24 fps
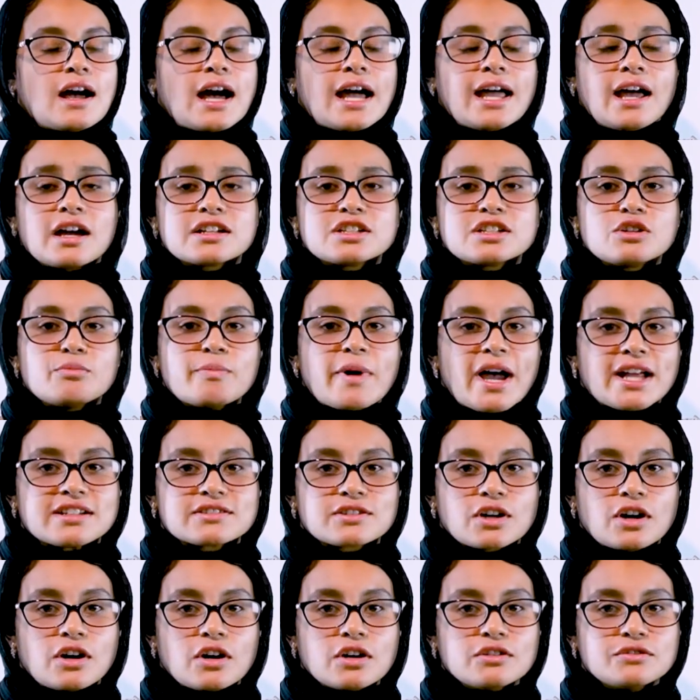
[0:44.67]
I had a bad
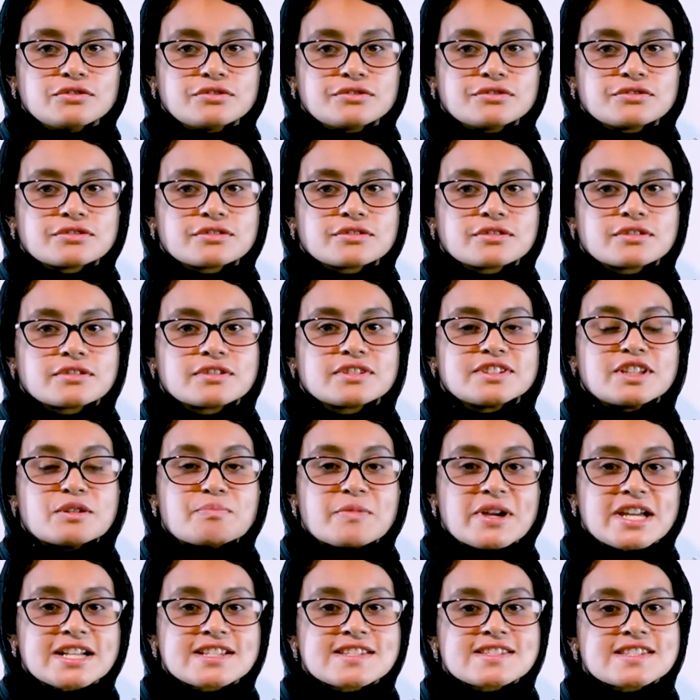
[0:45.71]
cough, the
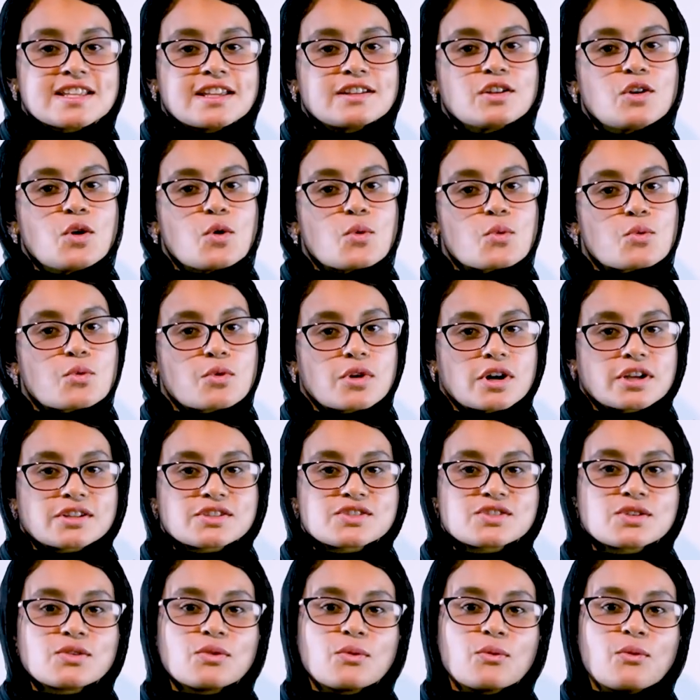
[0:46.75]
medicine worked
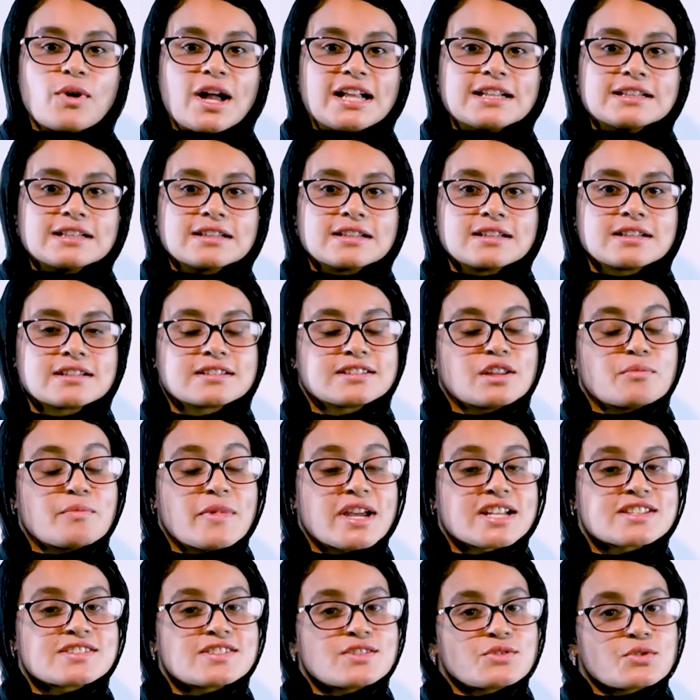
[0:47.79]
well, the
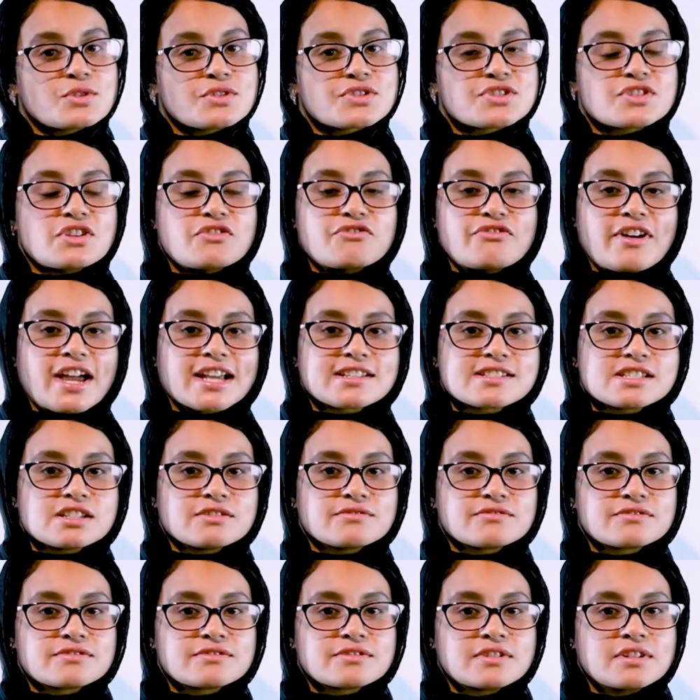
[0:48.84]
medicine was effective.
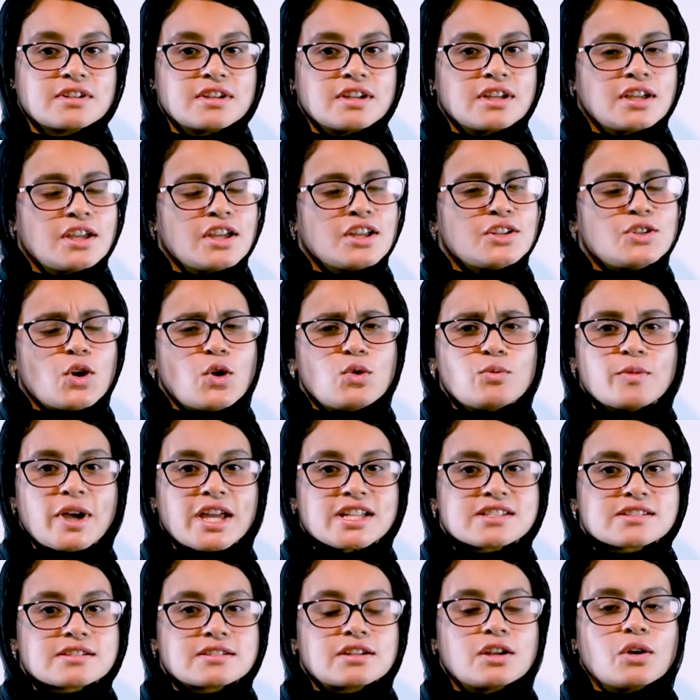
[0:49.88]
No
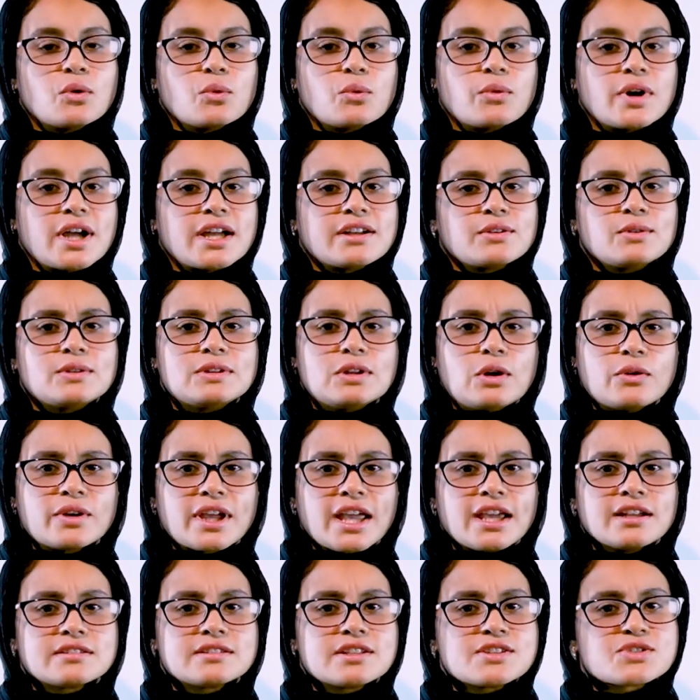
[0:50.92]
matter where you
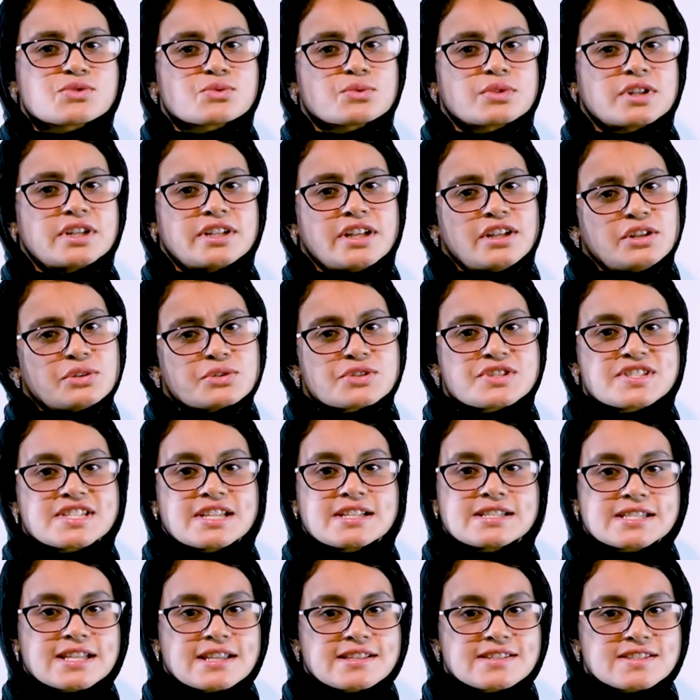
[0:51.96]
locate this word in your
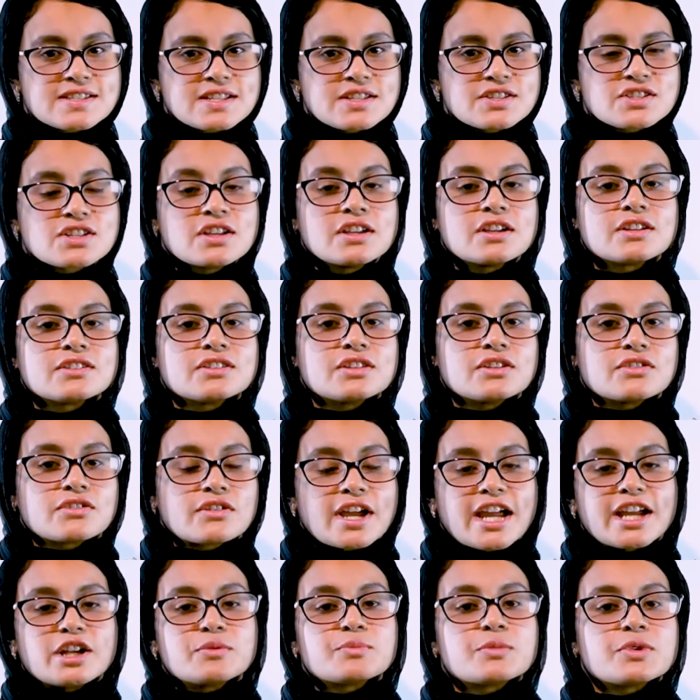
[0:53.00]
sentences, the
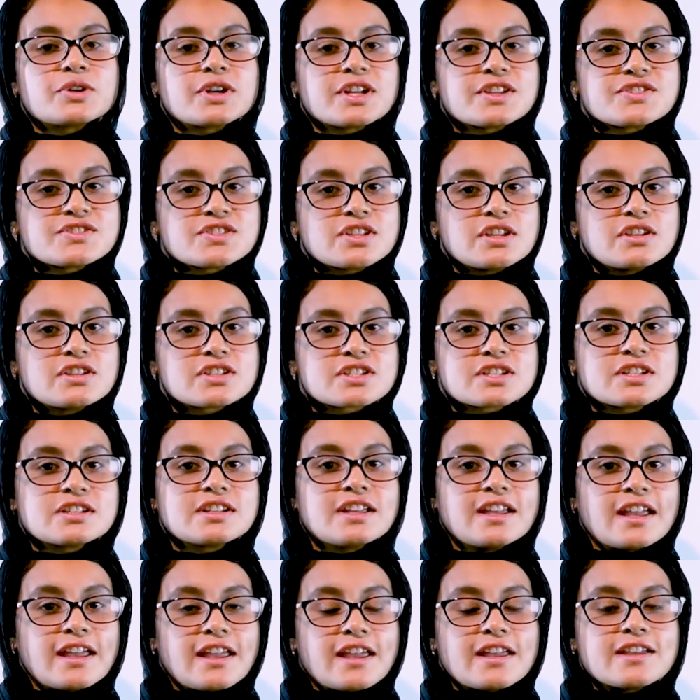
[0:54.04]
right pronunciation
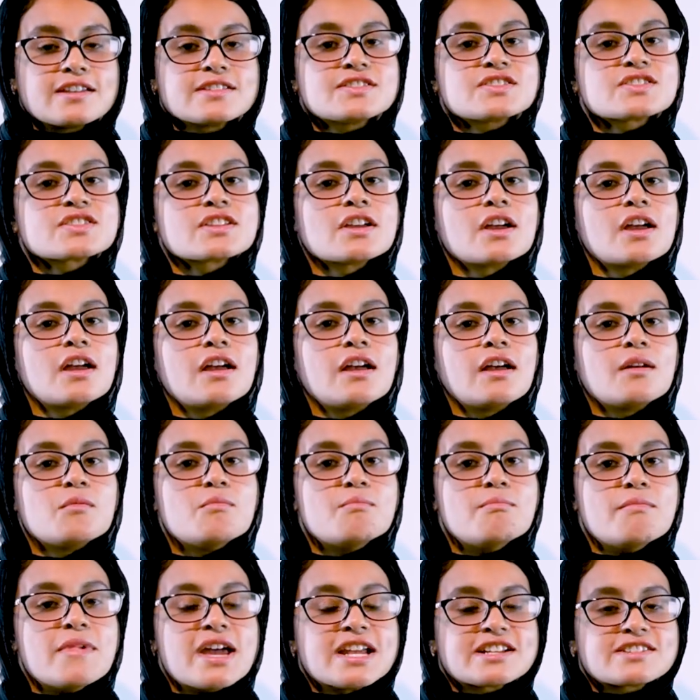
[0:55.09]
is
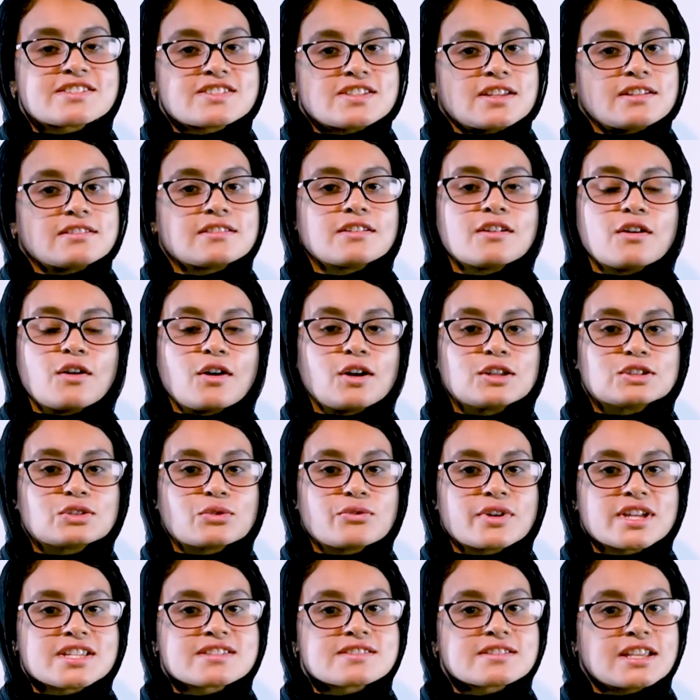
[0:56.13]
medicine
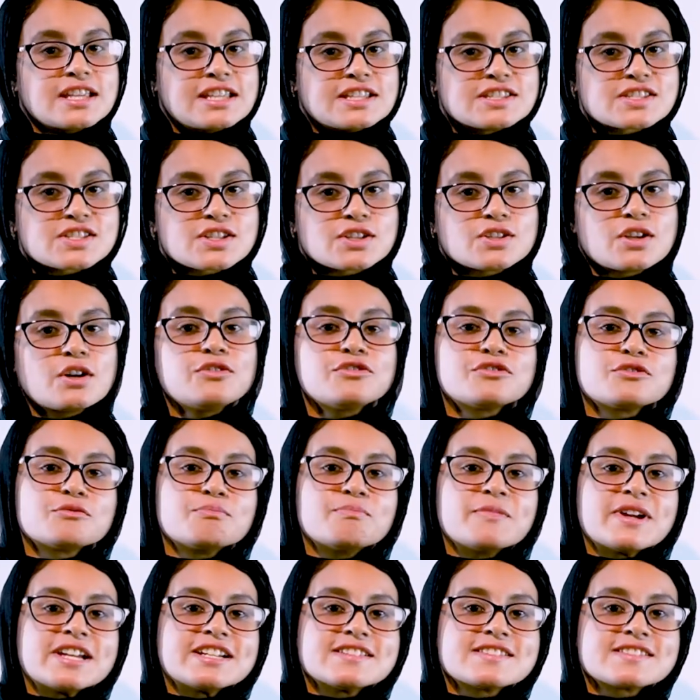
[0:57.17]
always instead of
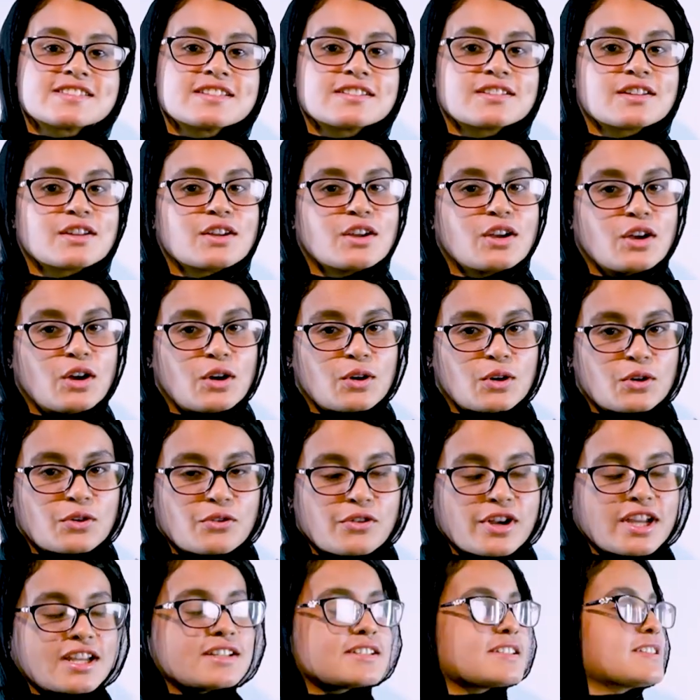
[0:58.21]
medicine.
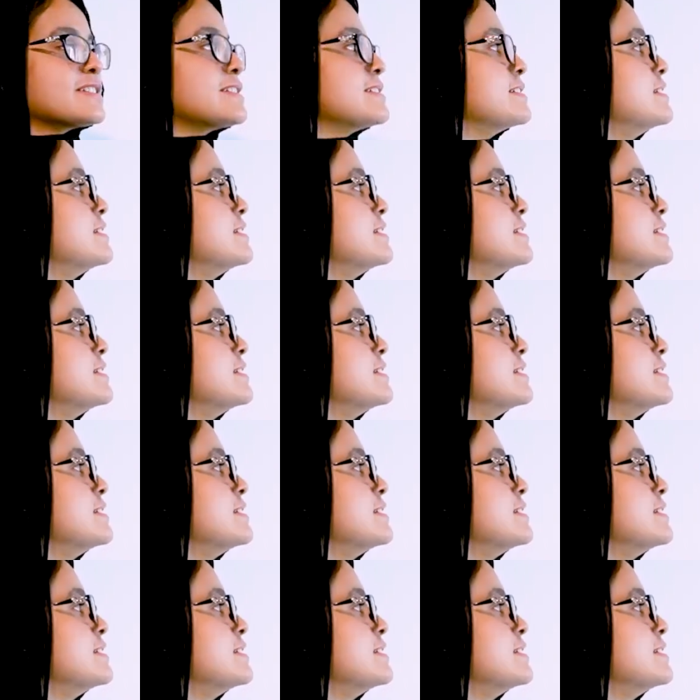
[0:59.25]
Alright.